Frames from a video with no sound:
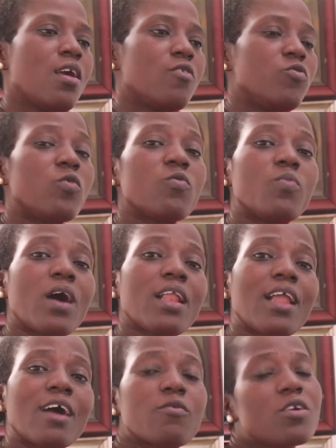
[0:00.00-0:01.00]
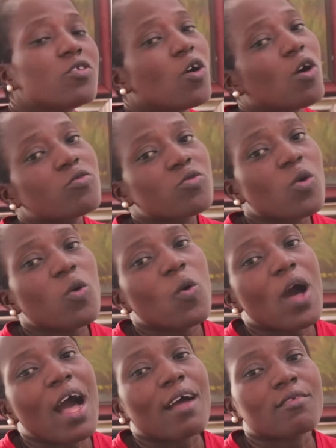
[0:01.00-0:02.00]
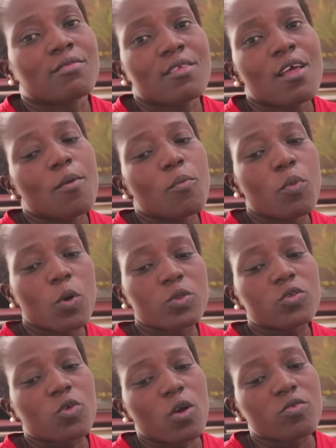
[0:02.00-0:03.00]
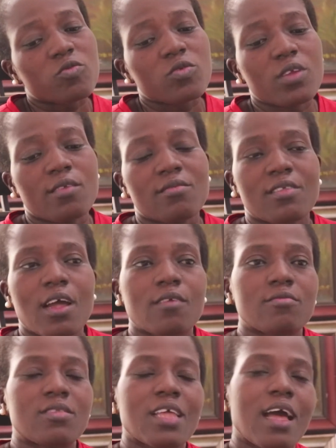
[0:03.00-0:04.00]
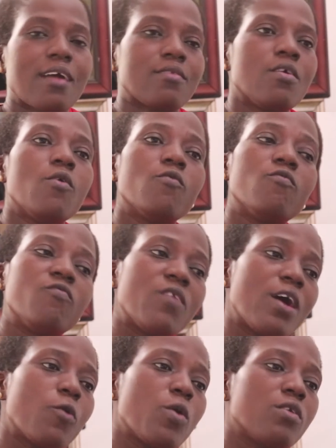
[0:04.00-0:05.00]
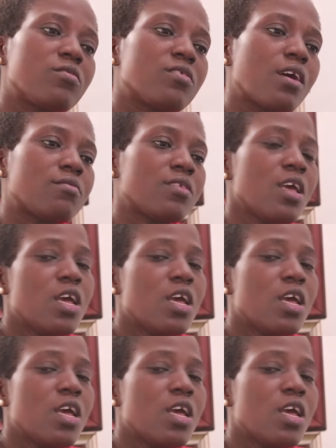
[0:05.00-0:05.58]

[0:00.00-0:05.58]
Yoruba language also has both consonant sounds and vowel sounds.